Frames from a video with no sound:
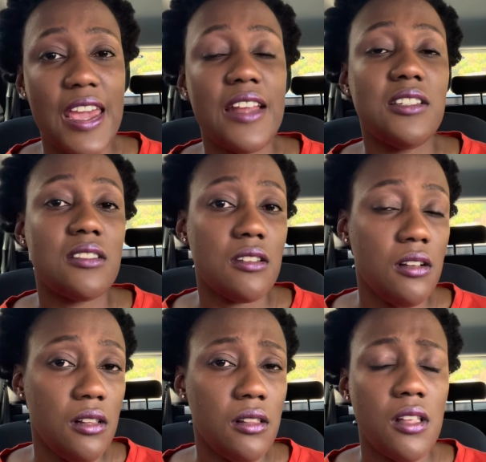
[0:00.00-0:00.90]
it
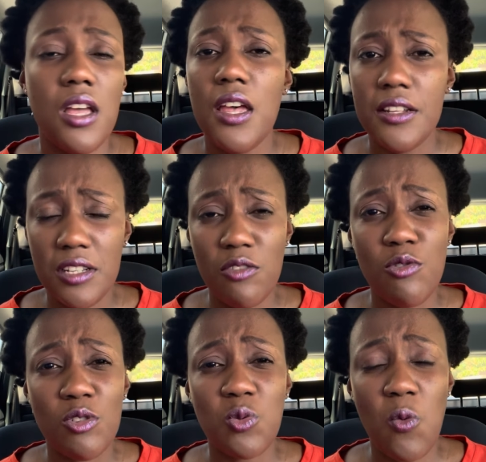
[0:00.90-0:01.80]
still did
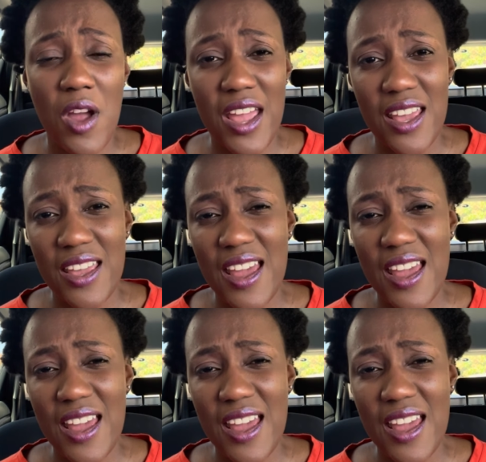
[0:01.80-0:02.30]
not work.